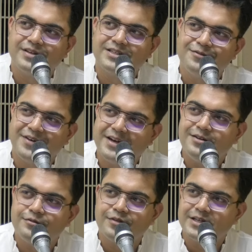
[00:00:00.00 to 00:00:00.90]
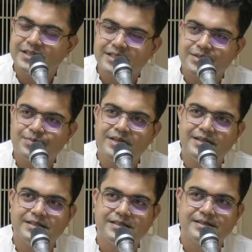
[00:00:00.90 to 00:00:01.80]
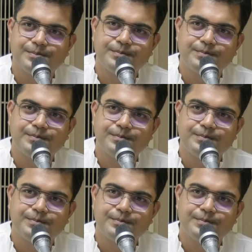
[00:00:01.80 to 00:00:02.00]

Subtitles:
It's a very different experience.